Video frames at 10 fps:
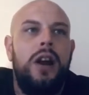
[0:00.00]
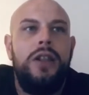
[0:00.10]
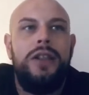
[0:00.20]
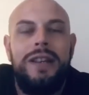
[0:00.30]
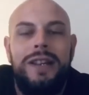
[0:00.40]

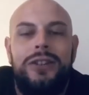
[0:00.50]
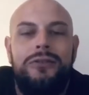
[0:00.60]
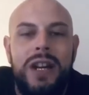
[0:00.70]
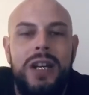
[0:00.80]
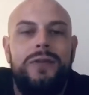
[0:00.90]
and the
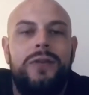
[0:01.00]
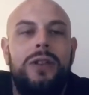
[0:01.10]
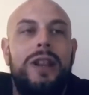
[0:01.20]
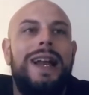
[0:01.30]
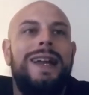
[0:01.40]

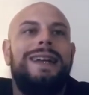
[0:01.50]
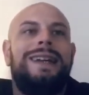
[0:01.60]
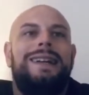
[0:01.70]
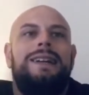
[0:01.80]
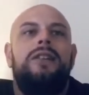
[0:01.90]
disgraceful
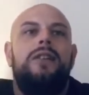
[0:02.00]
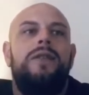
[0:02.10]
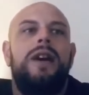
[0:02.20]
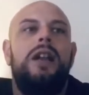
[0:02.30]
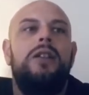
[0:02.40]
lack
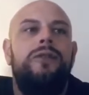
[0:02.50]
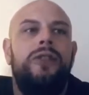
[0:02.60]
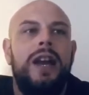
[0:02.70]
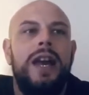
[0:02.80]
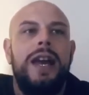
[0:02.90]
of
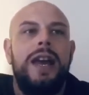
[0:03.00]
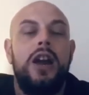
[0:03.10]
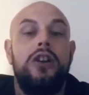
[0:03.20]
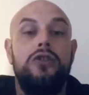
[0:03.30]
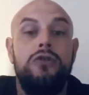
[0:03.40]
healthcare
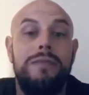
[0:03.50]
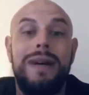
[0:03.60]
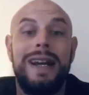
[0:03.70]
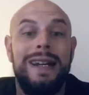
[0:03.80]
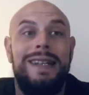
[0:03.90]
and
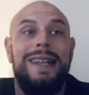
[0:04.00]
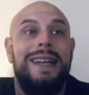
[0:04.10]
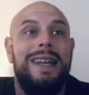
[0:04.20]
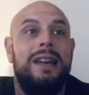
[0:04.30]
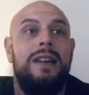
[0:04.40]

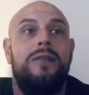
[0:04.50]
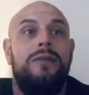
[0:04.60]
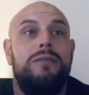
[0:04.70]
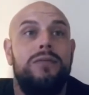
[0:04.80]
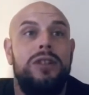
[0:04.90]
humanity
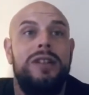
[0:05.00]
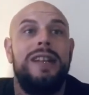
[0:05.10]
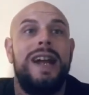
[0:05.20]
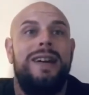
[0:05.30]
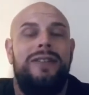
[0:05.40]
from
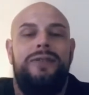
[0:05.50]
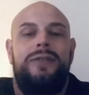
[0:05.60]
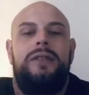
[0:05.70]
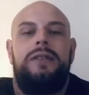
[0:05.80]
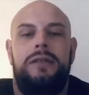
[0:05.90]

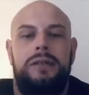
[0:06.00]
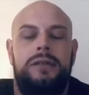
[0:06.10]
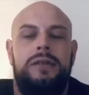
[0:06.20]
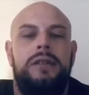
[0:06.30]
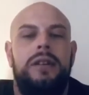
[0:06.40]
staff.
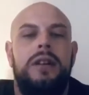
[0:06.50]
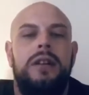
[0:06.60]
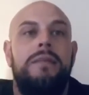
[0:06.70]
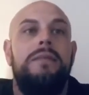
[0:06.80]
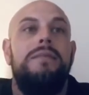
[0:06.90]

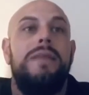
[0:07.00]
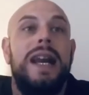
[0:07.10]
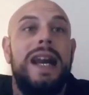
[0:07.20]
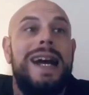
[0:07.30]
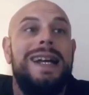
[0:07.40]

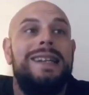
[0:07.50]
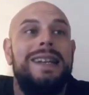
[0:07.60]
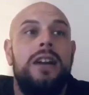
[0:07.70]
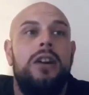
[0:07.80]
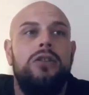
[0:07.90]
Man has
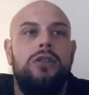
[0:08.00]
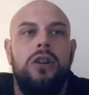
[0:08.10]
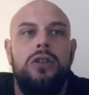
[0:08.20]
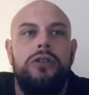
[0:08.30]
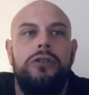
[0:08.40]
it on
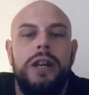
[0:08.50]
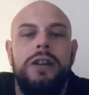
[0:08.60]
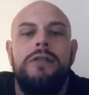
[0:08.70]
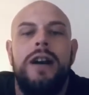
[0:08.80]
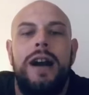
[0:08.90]
concrete
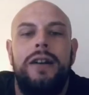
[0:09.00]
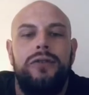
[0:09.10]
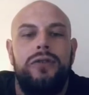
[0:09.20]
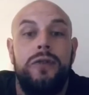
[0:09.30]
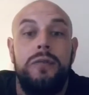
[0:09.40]

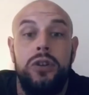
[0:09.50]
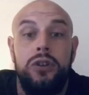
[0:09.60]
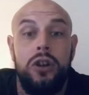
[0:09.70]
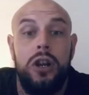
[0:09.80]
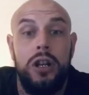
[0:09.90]
grounds from a
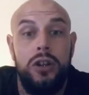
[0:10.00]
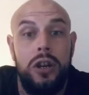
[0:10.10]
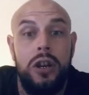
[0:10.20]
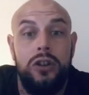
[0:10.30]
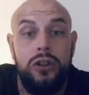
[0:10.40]

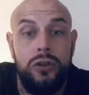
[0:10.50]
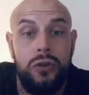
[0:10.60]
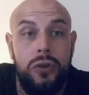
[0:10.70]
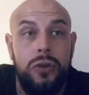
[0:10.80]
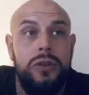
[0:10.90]
solid
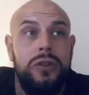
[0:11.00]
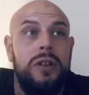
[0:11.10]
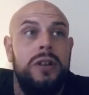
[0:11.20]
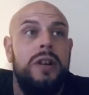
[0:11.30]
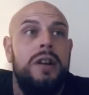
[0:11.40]

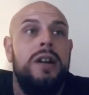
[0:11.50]
source